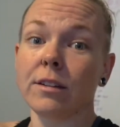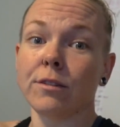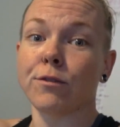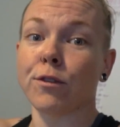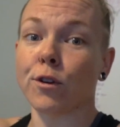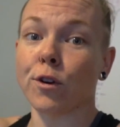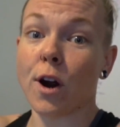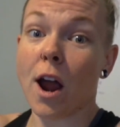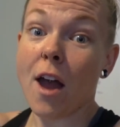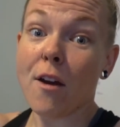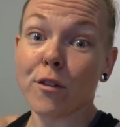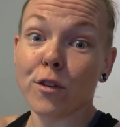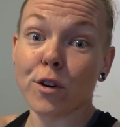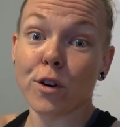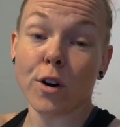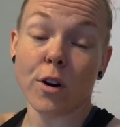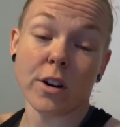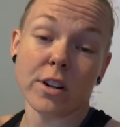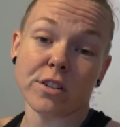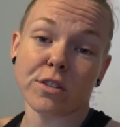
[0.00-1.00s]

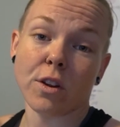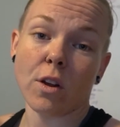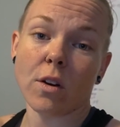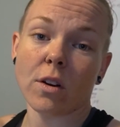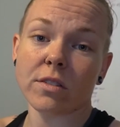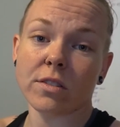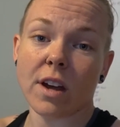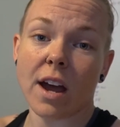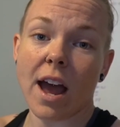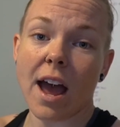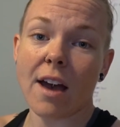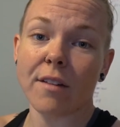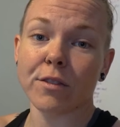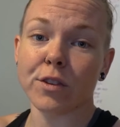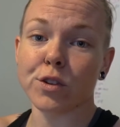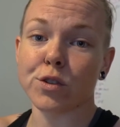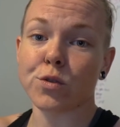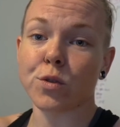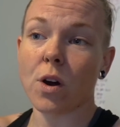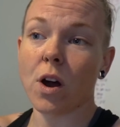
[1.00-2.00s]
forever or as long as I have
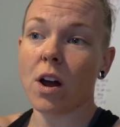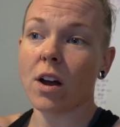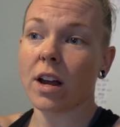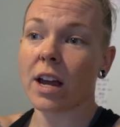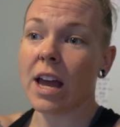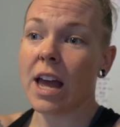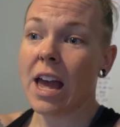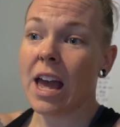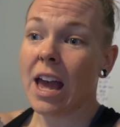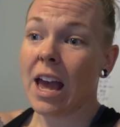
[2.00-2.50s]
the truck,